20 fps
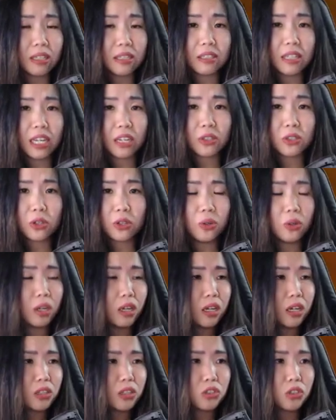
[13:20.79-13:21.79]
It's like so
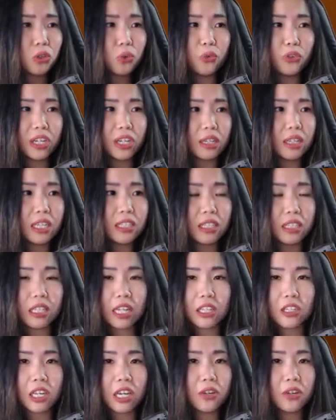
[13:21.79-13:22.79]
realistic.
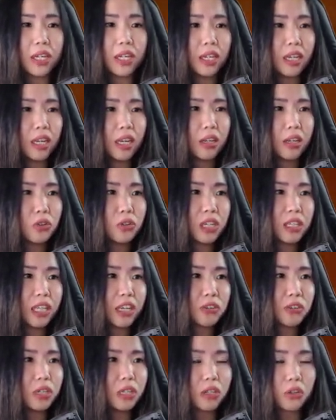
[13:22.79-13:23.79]
Like, Cherry, you can
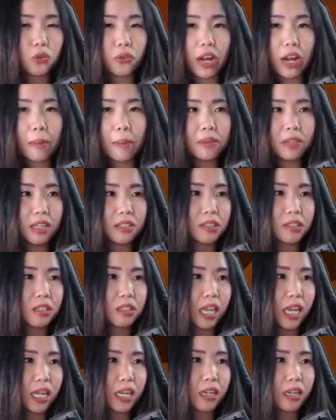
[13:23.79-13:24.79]
actually grab that
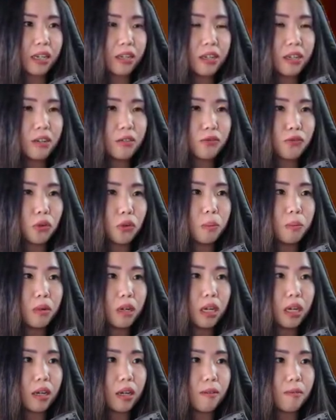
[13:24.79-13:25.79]
stick. Is it my
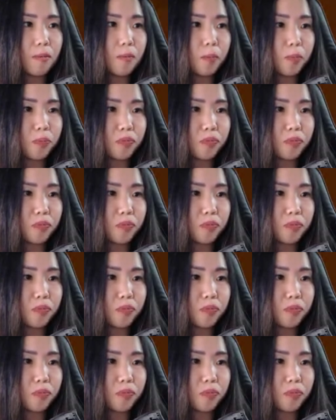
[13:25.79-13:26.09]
backpack?